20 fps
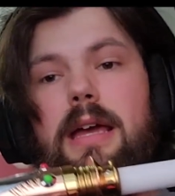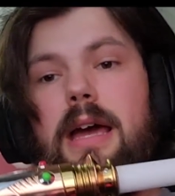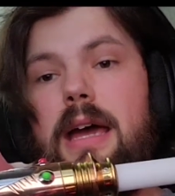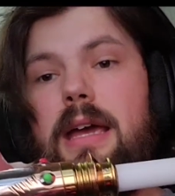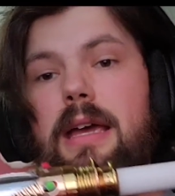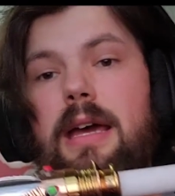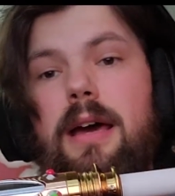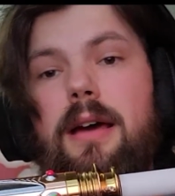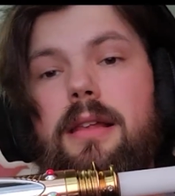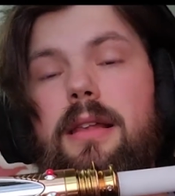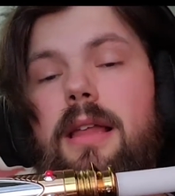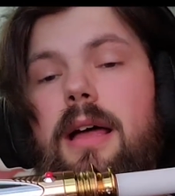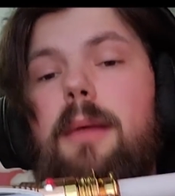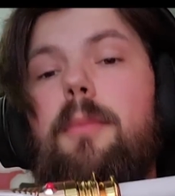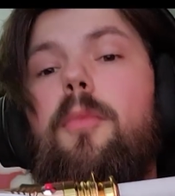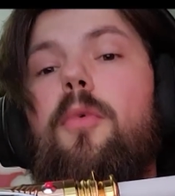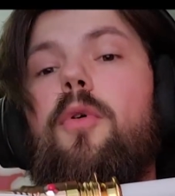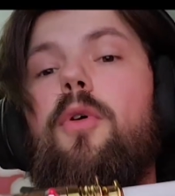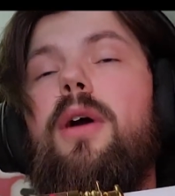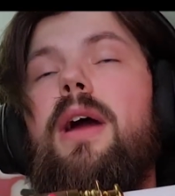I got a
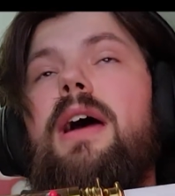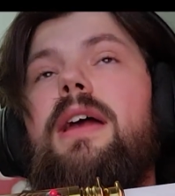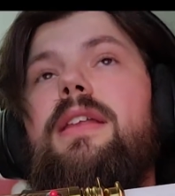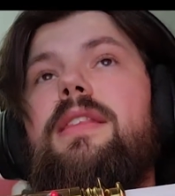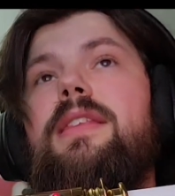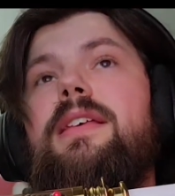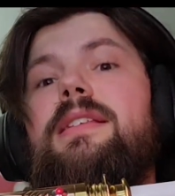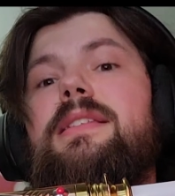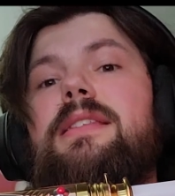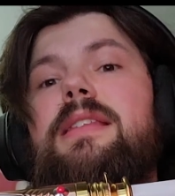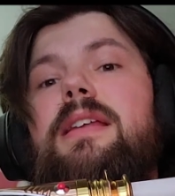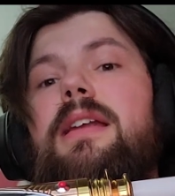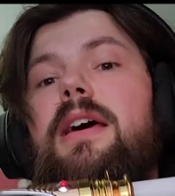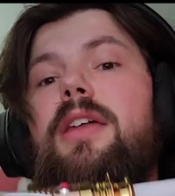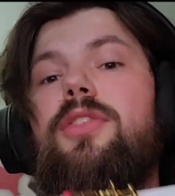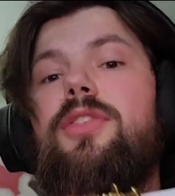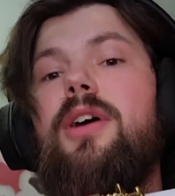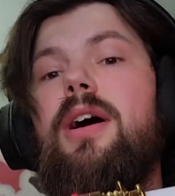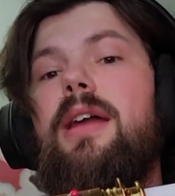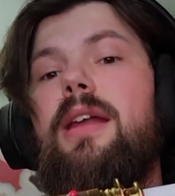lot more out of this than
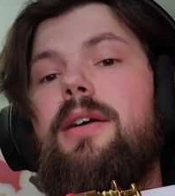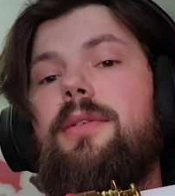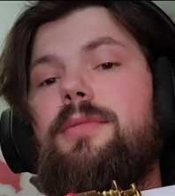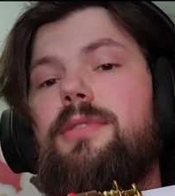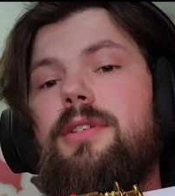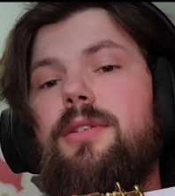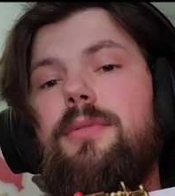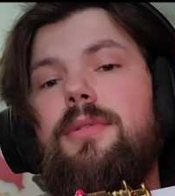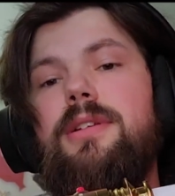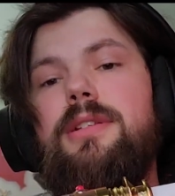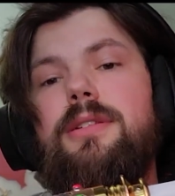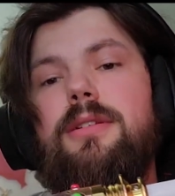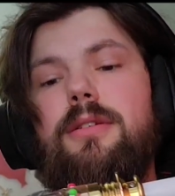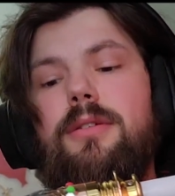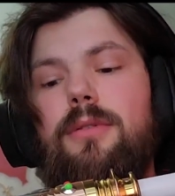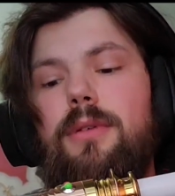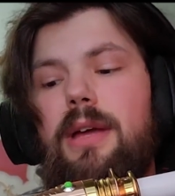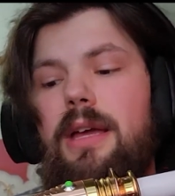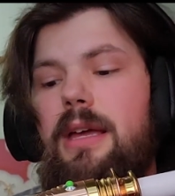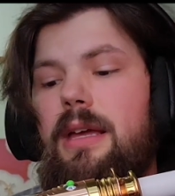I thought I was going
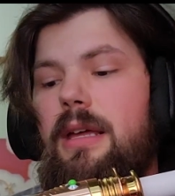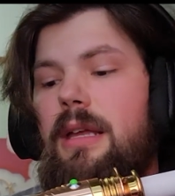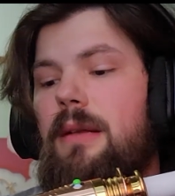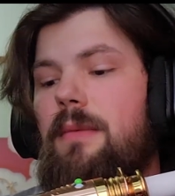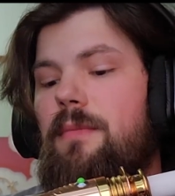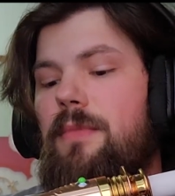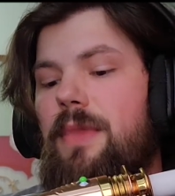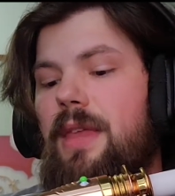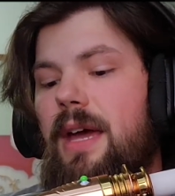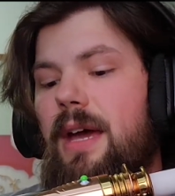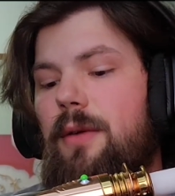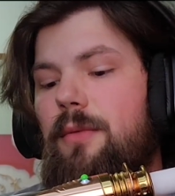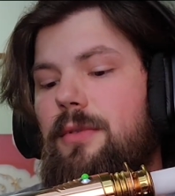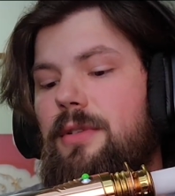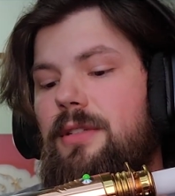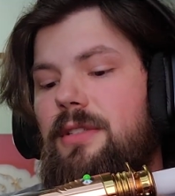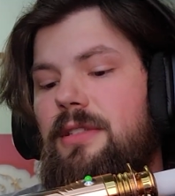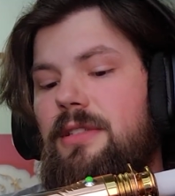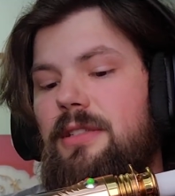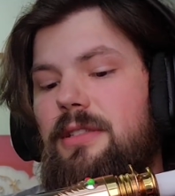to, and that
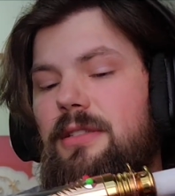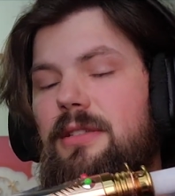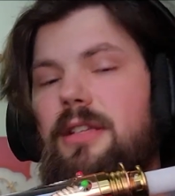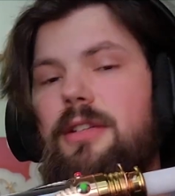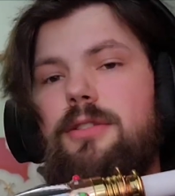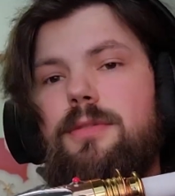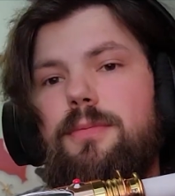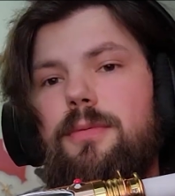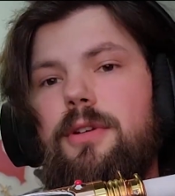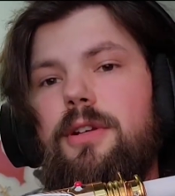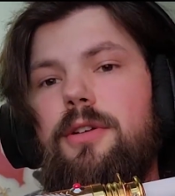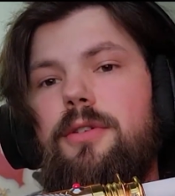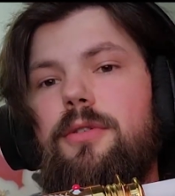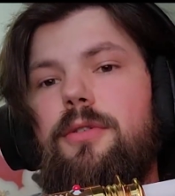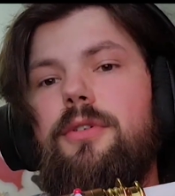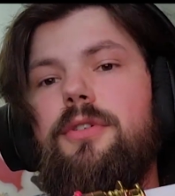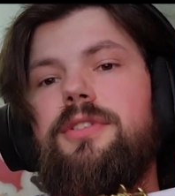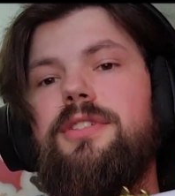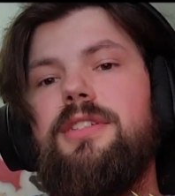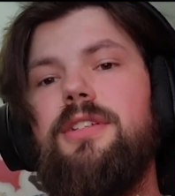was pretty
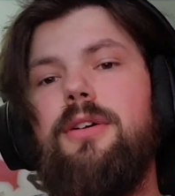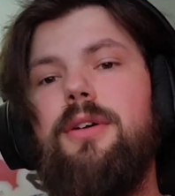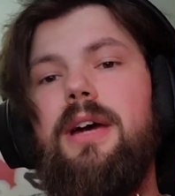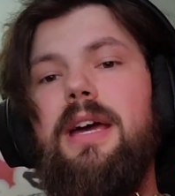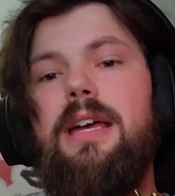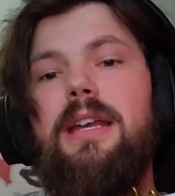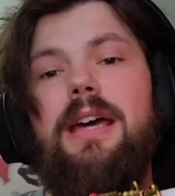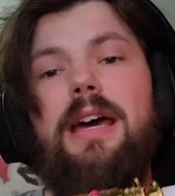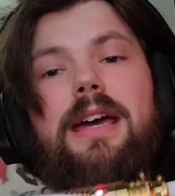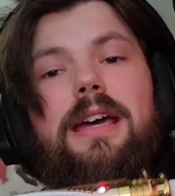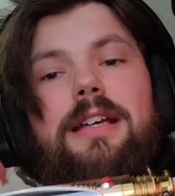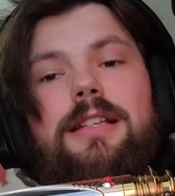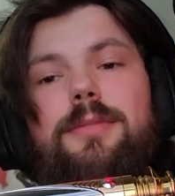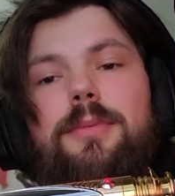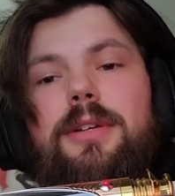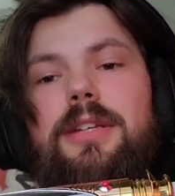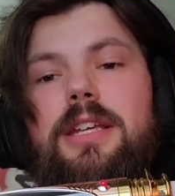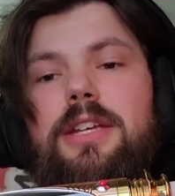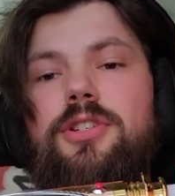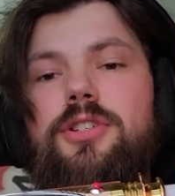cool. So I had high
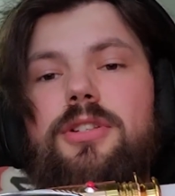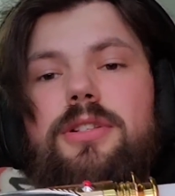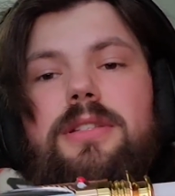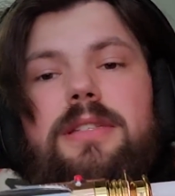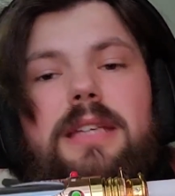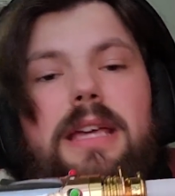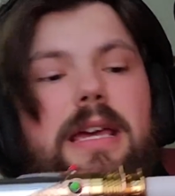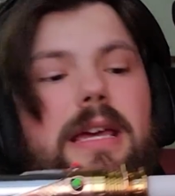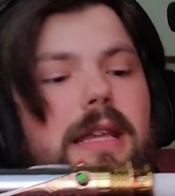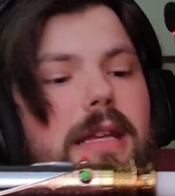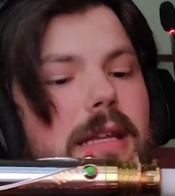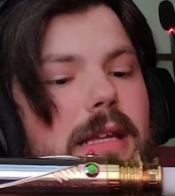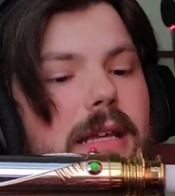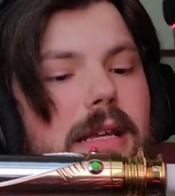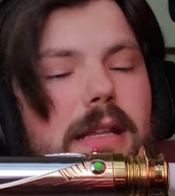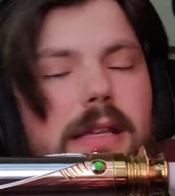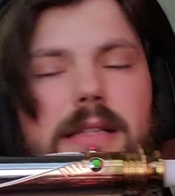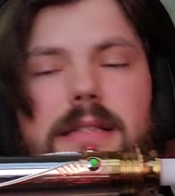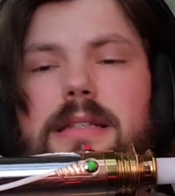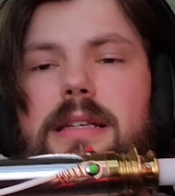expectations, and
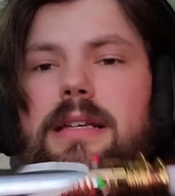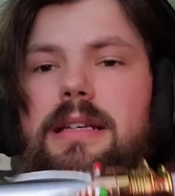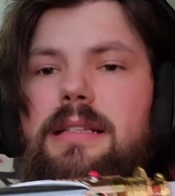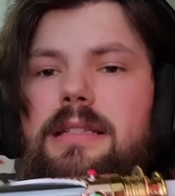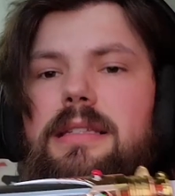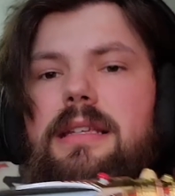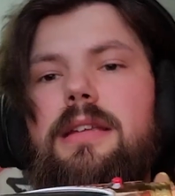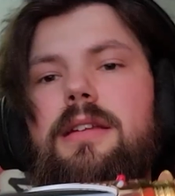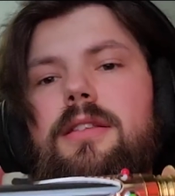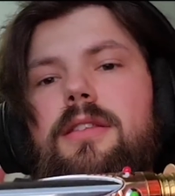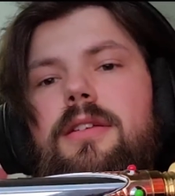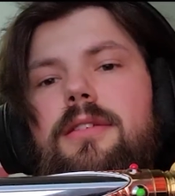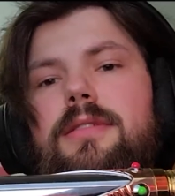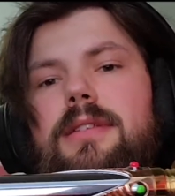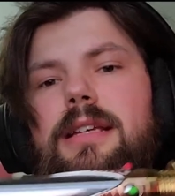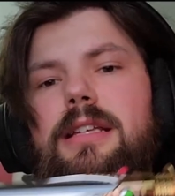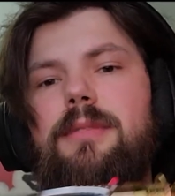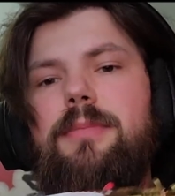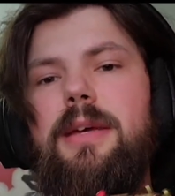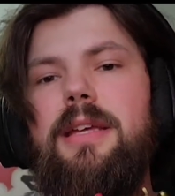it has exceeded those
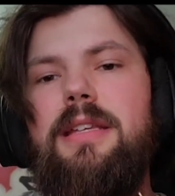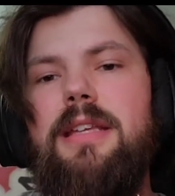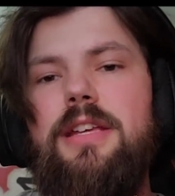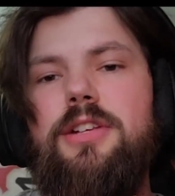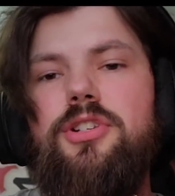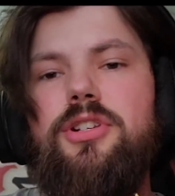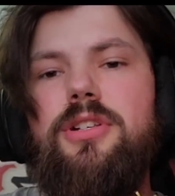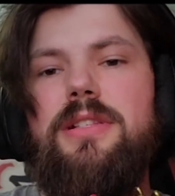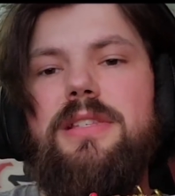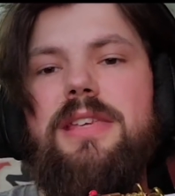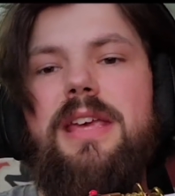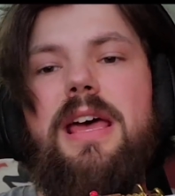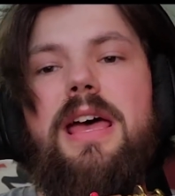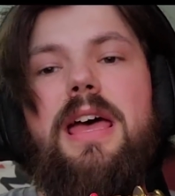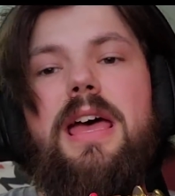expectations.